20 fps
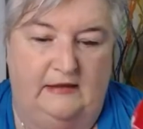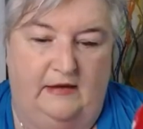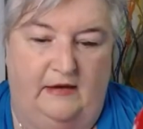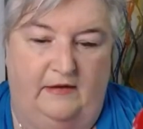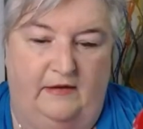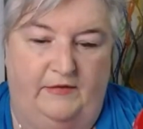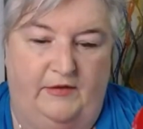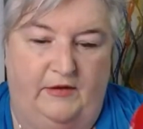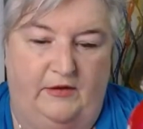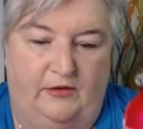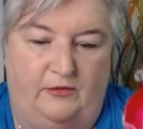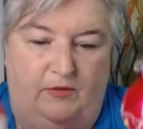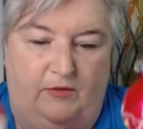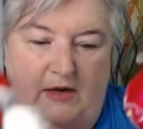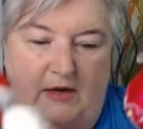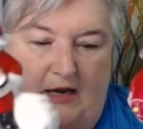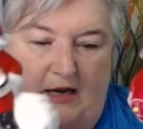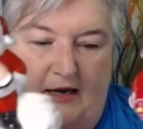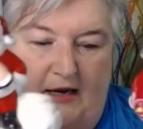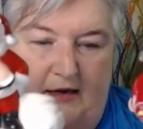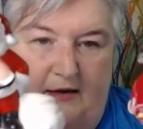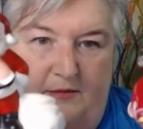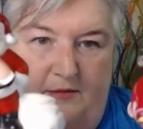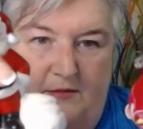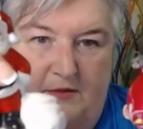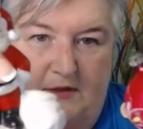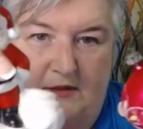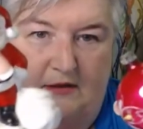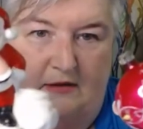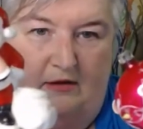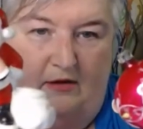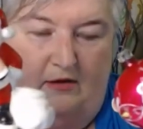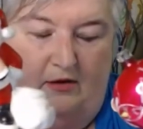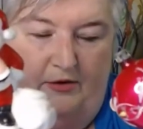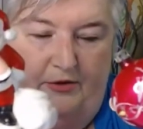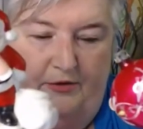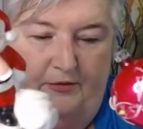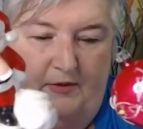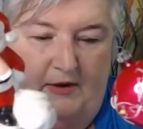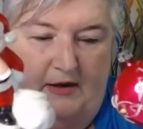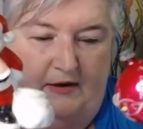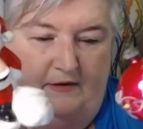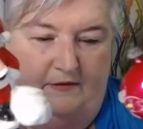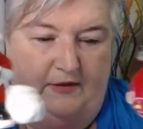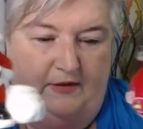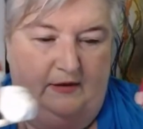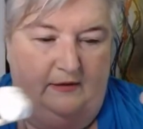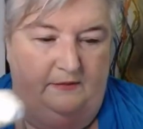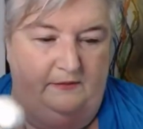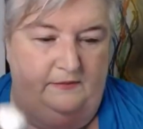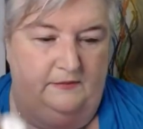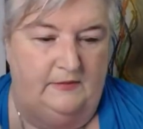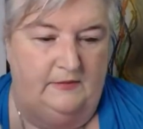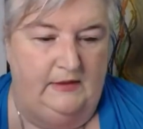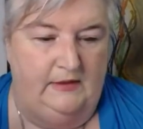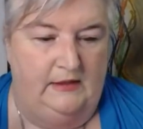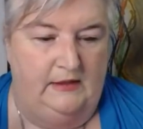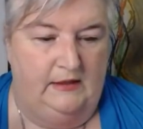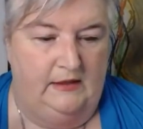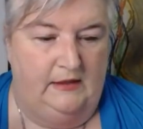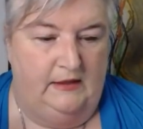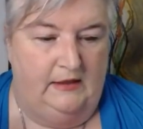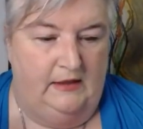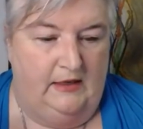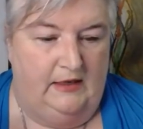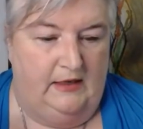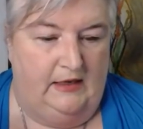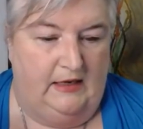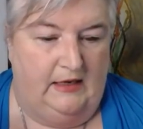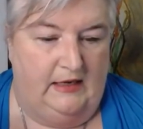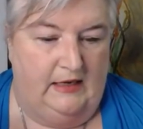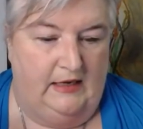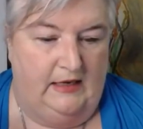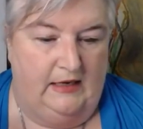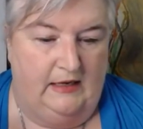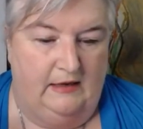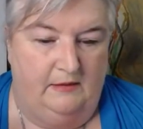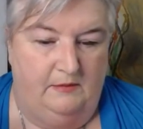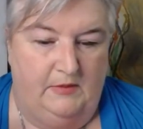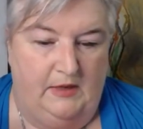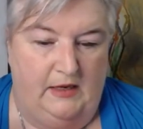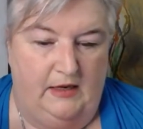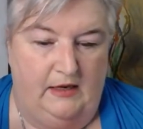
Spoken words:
of the three items, all three of them, $12,